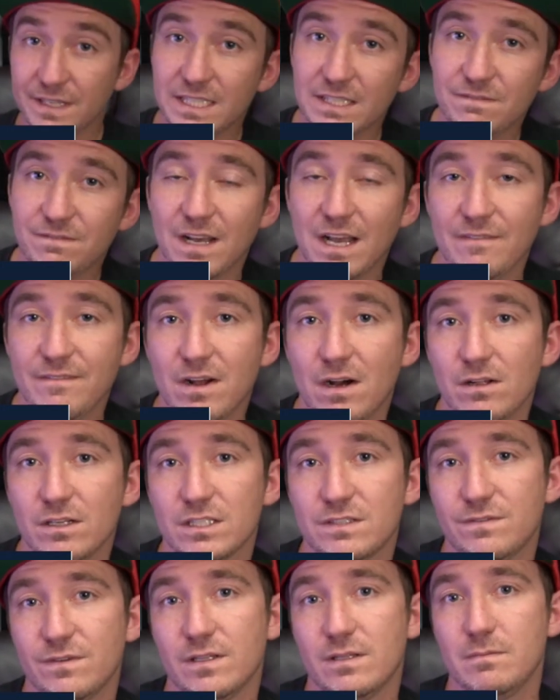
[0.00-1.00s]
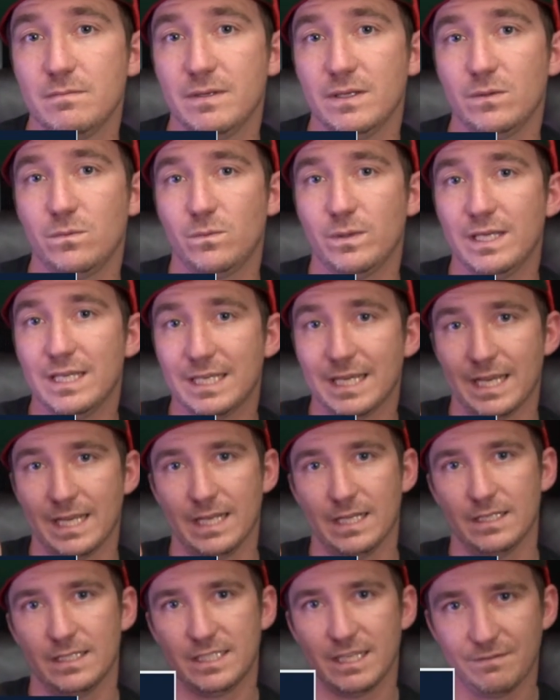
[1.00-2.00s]
$55 for the midweek
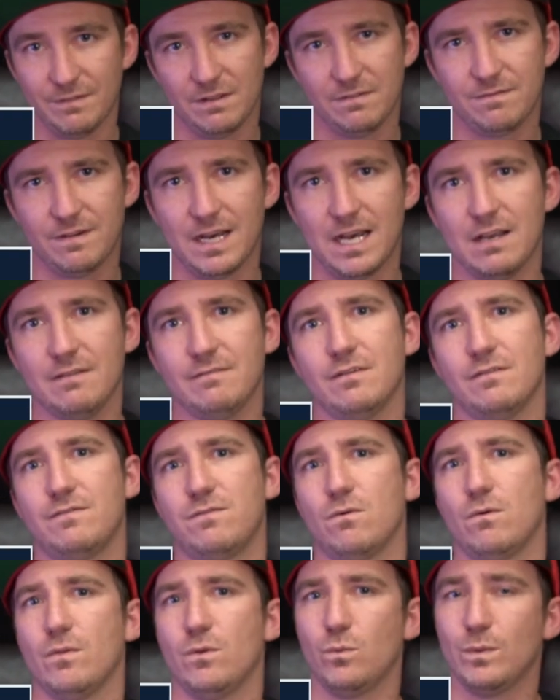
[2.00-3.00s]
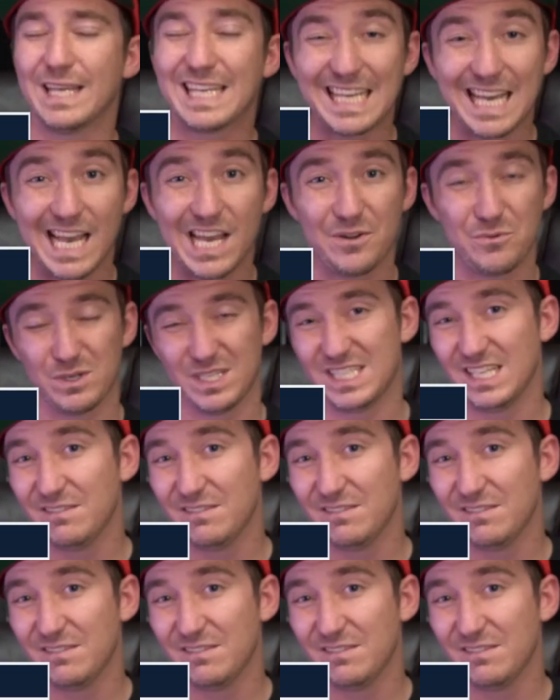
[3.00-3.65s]
and $75 for the weekend, which